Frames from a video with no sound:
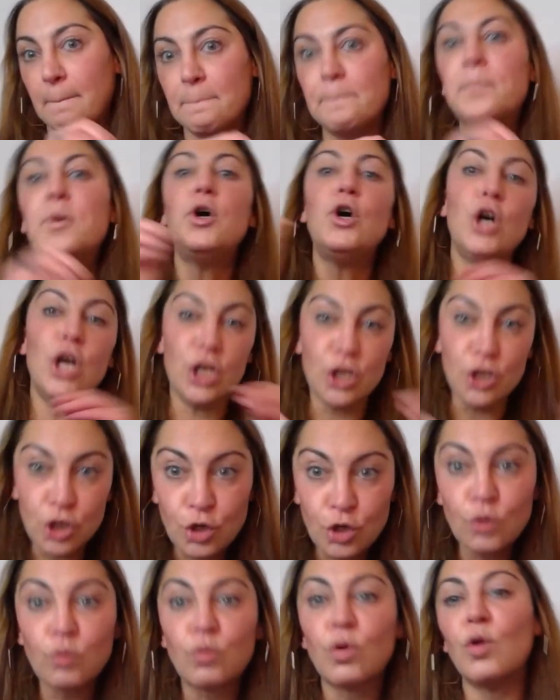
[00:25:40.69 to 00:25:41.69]
put
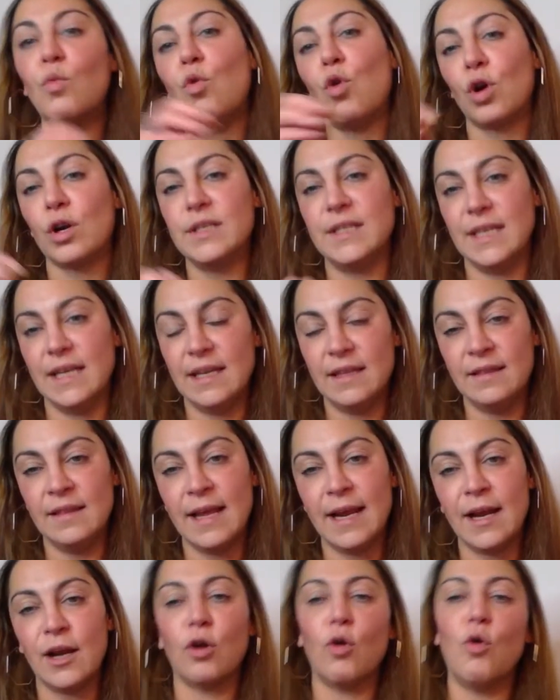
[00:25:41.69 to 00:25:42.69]
new rewards in
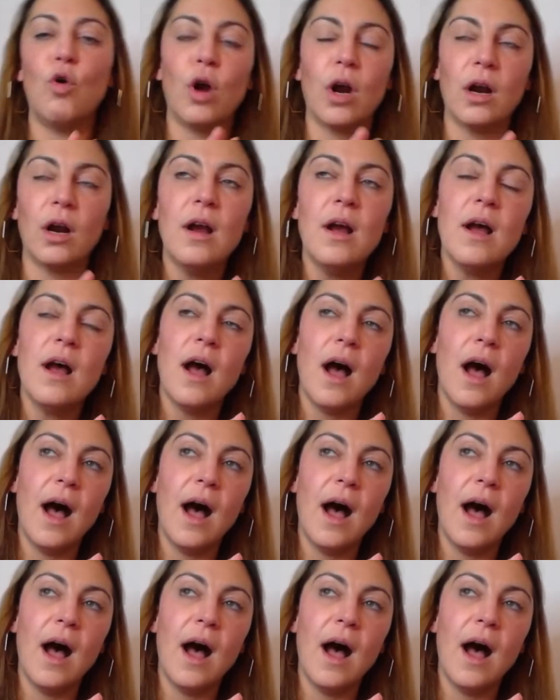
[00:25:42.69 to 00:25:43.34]
there, or